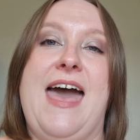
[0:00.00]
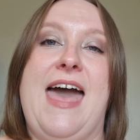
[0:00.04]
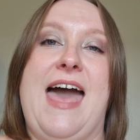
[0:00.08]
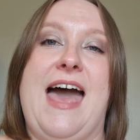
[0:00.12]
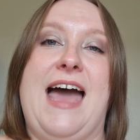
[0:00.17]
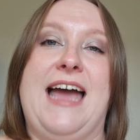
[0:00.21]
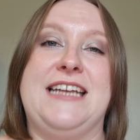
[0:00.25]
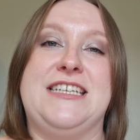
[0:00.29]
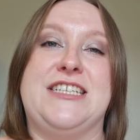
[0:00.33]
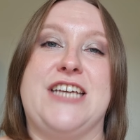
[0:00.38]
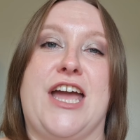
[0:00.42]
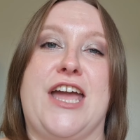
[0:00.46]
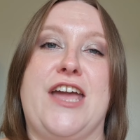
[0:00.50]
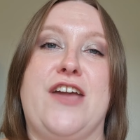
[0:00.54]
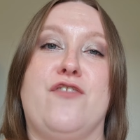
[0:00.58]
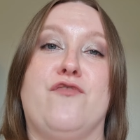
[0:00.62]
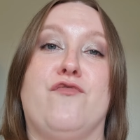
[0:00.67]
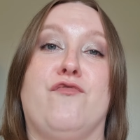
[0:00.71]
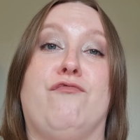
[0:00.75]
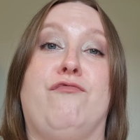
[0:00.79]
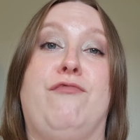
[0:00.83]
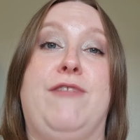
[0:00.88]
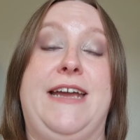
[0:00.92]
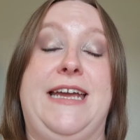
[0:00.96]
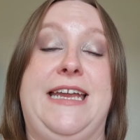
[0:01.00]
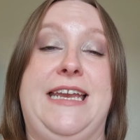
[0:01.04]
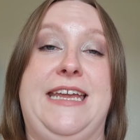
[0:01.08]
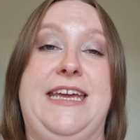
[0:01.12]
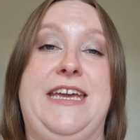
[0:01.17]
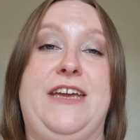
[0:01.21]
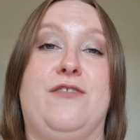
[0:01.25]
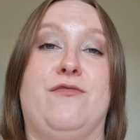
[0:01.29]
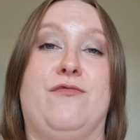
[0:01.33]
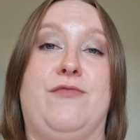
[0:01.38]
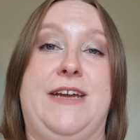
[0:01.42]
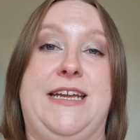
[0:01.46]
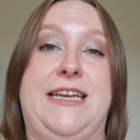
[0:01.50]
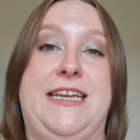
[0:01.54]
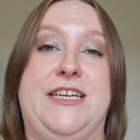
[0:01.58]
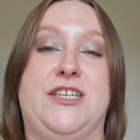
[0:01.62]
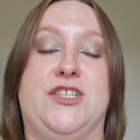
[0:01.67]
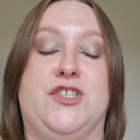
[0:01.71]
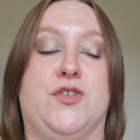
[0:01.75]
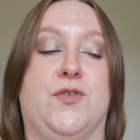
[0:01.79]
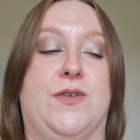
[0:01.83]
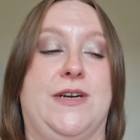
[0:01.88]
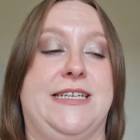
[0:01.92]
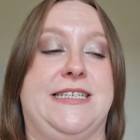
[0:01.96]
And I really
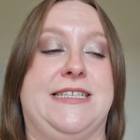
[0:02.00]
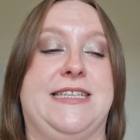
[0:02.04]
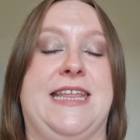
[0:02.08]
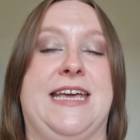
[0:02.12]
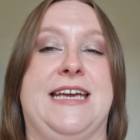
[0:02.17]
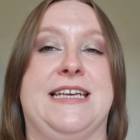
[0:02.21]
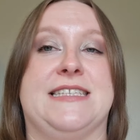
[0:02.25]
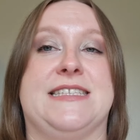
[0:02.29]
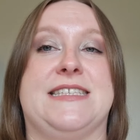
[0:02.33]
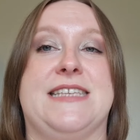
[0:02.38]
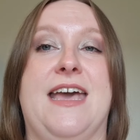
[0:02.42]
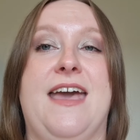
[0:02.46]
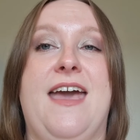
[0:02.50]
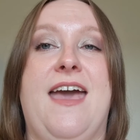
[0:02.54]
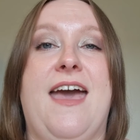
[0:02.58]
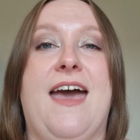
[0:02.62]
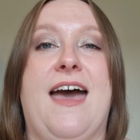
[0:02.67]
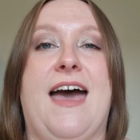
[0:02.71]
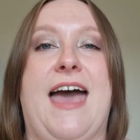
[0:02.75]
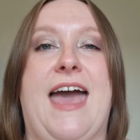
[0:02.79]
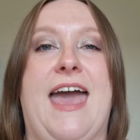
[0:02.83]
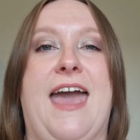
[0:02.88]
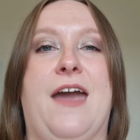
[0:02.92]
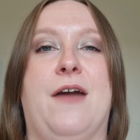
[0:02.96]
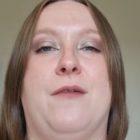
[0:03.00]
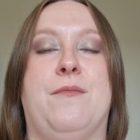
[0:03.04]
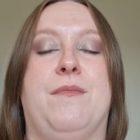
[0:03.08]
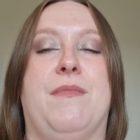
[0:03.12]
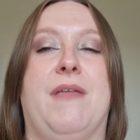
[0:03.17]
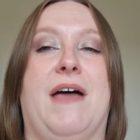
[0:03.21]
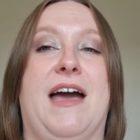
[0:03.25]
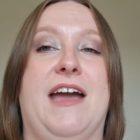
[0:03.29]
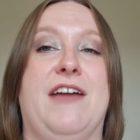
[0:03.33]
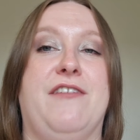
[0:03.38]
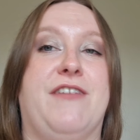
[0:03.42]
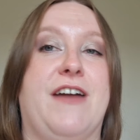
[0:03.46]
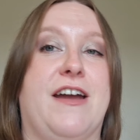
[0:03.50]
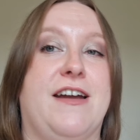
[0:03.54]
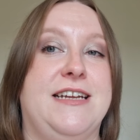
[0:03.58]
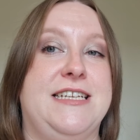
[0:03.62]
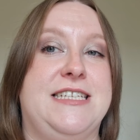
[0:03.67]
enjoyed this. I very